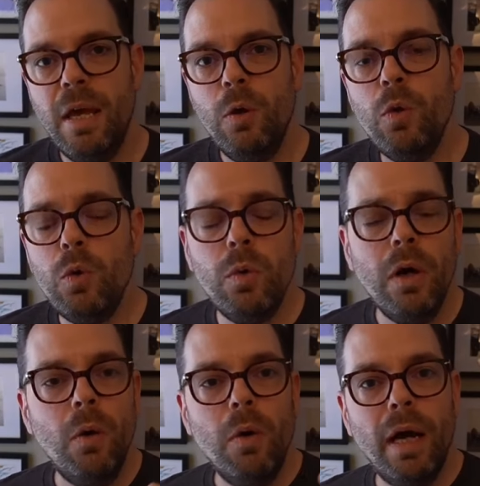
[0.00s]
who
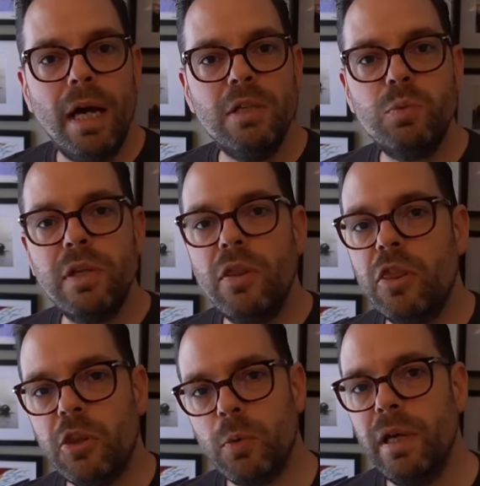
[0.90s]
has written
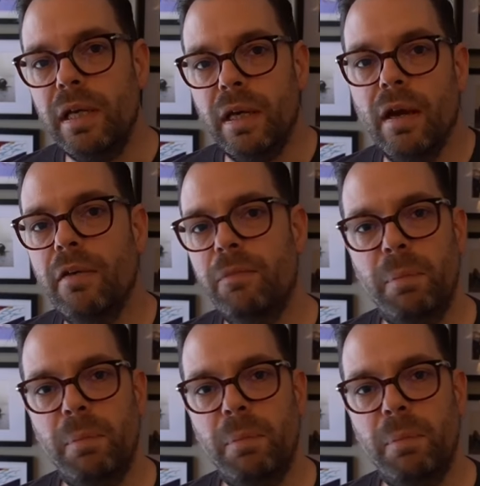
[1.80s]
three of